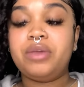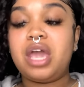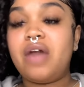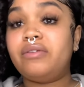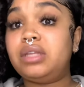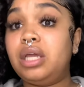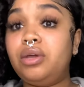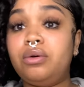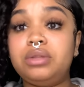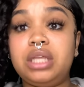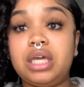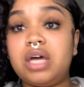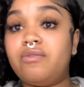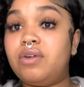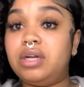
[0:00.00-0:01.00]
Everything you could
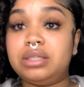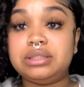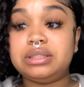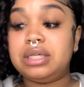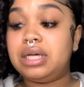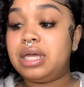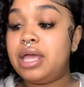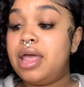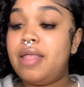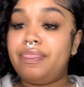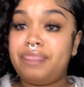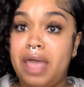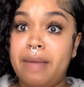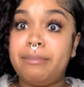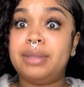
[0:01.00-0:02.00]
think of under the sun,
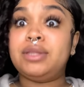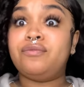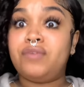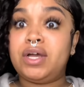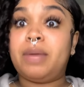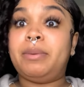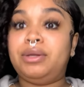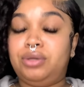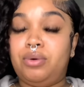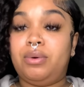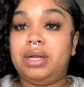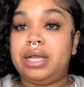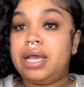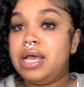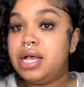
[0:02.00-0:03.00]
that motherfucker be
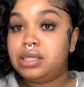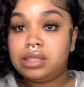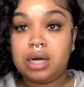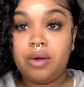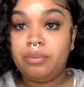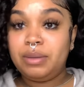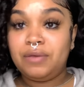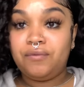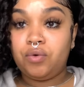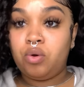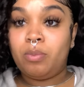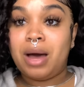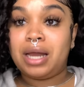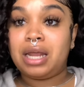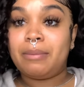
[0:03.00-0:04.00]
doing it. So don't be
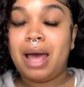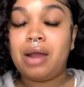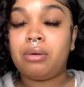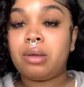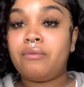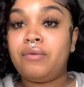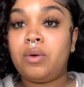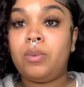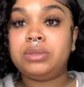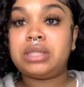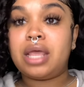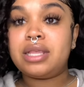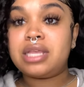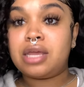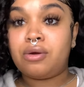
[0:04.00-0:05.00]
fooled by them. I don't give a fuck what
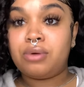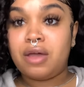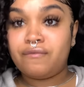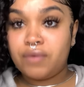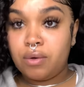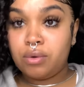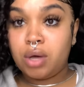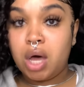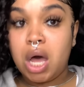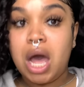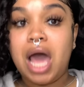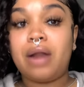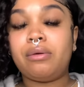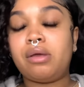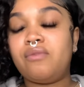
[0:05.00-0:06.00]
they're seeing on that phone call.
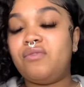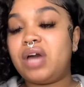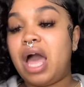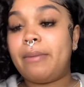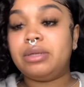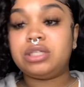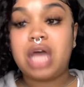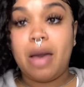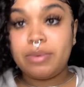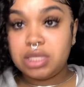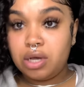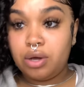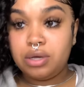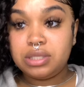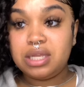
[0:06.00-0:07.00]
I don't give a fuck how much
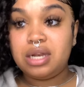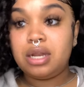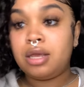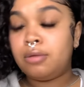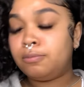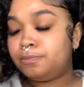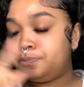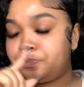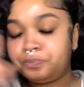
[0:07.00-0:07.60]
commentary you send them.